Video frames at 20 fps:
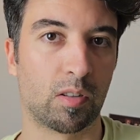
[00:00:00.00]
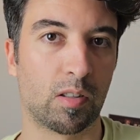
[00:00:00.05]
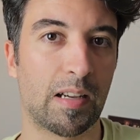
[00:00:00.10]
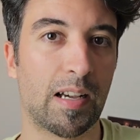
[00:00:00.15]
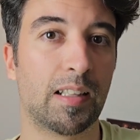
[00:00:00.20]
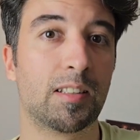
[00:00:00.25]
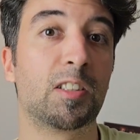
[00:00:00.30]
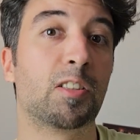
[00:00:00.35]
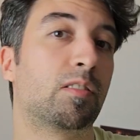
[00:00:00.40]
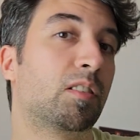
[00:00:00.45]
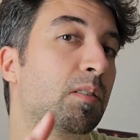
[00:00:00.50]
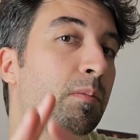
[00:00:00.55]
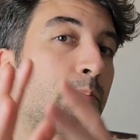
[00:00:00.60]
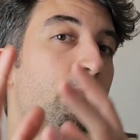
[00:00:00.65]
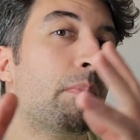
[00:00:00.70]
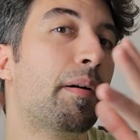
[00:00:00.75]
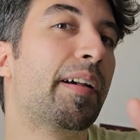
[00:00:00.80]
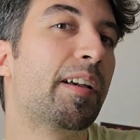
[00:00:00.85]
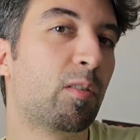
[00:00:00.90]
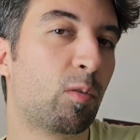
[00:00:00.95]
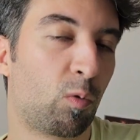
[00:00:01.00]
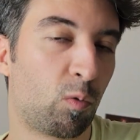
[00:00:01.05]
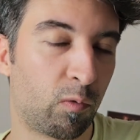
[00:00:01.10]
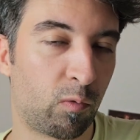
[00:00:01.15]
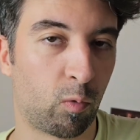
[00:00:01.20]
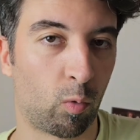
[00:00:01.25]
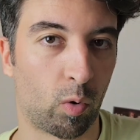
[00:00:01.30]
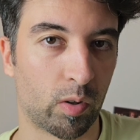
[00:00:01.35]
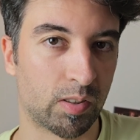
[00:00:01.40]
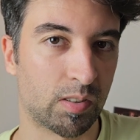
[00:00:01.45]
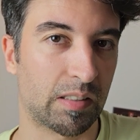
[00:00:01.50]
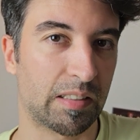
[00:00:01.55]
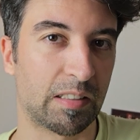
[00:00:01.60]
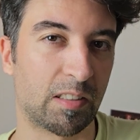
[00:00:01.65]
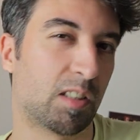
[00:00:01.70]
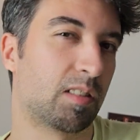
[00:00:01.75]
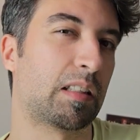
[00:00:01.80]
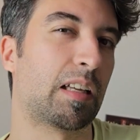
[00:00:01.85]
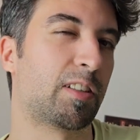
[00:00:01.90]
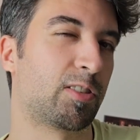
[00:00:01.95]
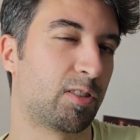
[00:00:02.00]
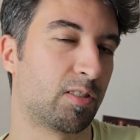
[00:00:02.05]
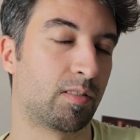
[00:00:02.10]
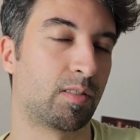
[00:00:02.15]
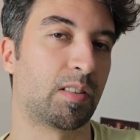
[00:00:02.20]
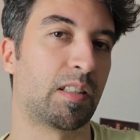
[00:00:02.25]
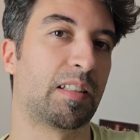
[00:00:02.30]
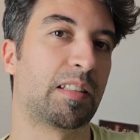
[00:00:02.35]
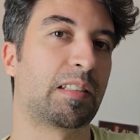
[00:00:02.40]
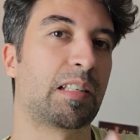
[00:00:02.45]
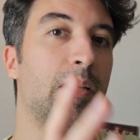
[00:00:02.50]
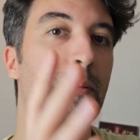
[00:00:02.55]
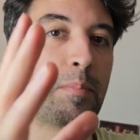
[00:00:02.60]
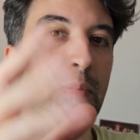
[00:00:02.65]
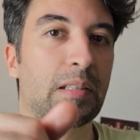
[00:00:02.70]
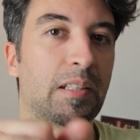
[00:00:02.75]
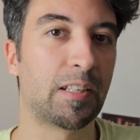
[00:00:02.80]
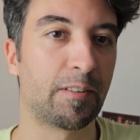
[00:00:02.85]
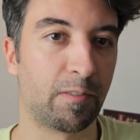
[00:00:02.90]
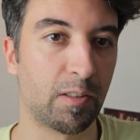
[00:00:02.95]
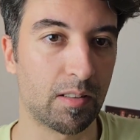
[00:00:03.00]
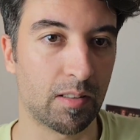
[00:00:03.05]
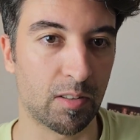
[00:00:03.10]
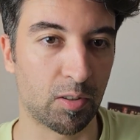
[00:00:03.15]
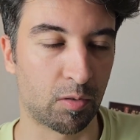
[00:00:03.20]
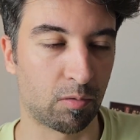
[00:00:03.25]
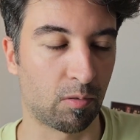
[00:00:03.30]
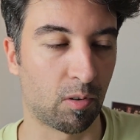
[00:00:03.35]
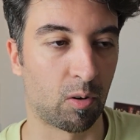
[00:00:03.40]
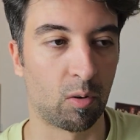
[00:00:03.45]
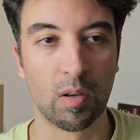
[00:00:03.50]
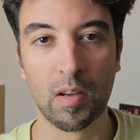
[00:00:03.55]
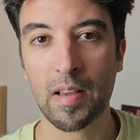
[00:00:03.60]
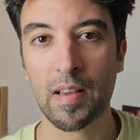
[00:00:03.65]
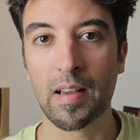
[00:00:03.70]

Any of the male Forsaken, I should say, can be given this role.